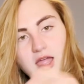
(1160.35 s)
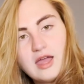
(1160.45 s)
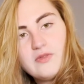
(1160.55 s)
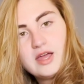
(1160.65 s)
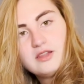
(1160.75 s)

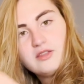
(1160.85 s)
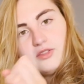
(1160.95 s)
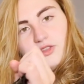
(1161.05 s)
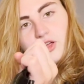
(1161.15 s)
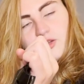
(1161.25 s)
And then
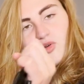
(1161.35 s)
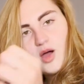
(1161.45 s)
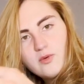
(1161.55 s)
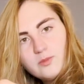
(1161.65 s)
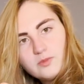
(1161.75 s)
the other
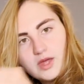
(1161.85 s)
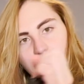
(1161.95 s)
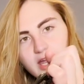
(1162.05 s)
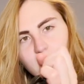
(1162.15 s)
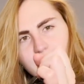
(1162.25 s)
problem
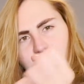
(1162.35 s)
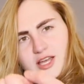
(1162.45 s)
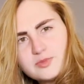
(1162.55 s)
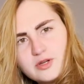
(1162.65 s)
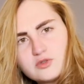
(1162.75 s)
that Iron Man
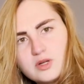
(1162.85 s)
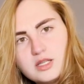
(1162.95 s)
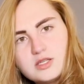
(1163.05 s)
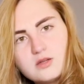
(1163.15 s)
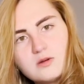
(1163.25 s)
cosplayers run
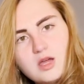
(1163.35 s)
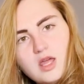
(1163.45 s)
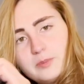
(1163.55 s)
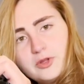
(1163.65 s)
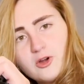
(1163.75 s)
into,
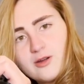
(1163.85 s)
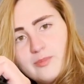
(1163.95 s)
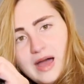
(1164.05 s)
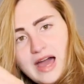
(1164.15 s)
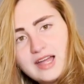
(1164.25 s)
flipping their arm
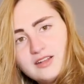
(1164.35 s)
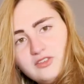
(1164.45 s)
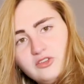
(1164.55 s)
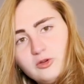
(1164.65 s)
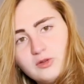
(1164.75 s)
back
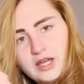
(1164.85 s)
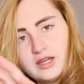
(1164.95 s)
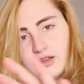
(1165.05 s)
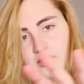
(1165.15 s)
to do like,